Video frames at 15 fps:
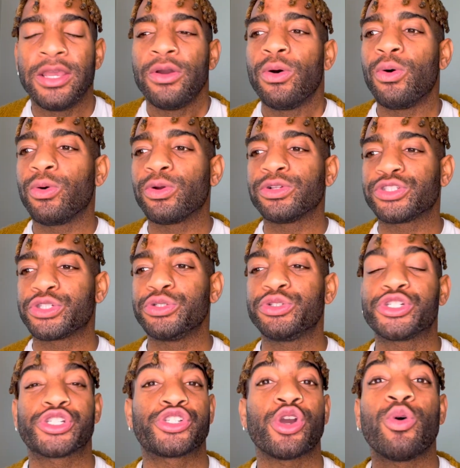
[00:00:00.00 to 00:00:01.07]
or to
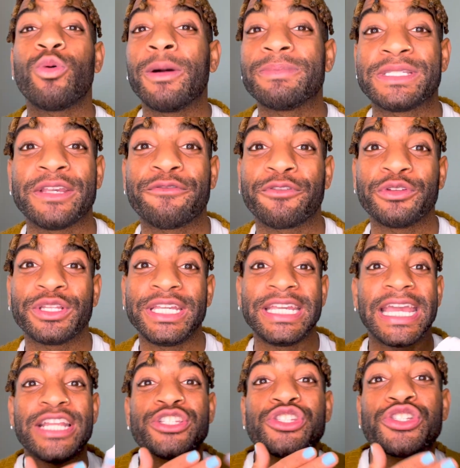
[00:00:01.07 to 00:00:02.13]
show up differently
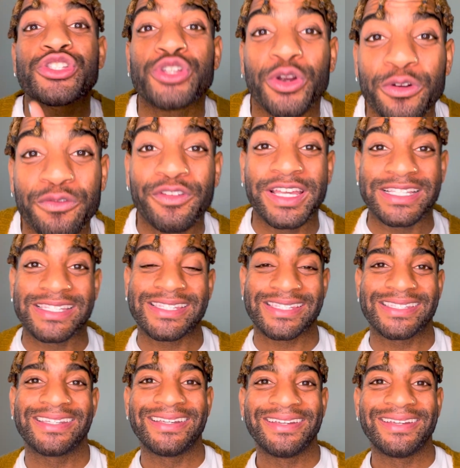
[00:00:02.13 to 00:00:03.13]
in service